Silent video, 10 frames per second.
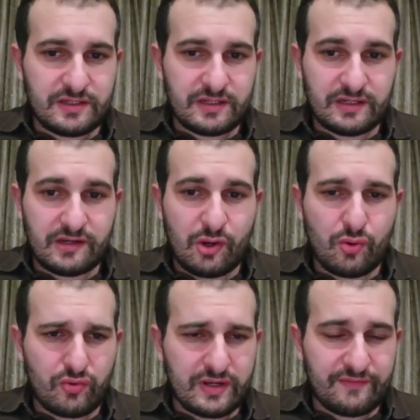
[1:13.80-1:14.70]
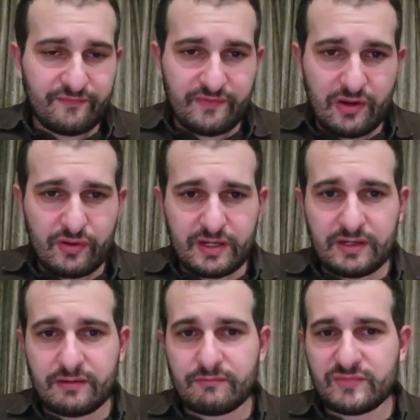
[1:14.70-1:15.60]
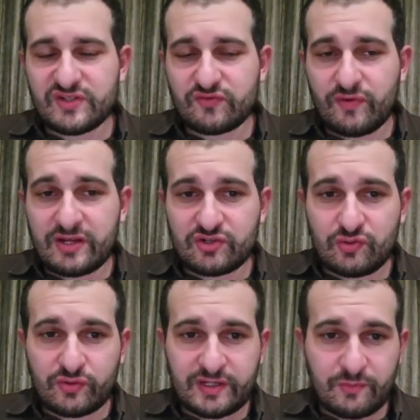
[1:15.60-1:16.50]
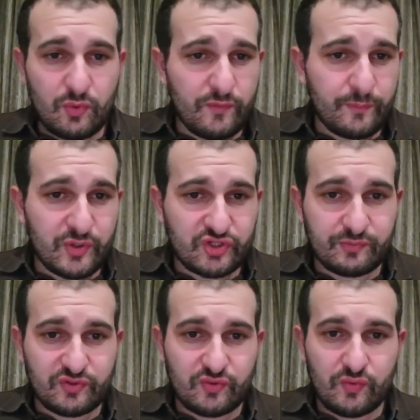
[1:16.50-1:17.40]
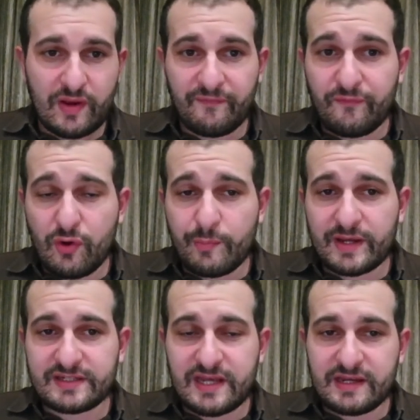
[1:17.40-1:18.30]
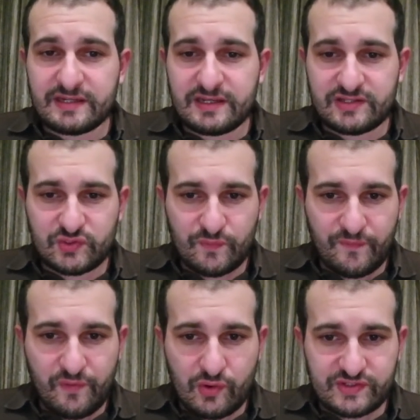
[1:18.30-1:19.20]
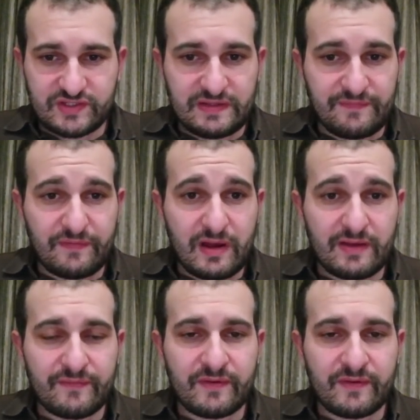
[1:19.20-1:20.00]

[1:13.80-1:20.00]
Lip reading: and now a very strange looking move, bishop to f4, but the idea is to force e5,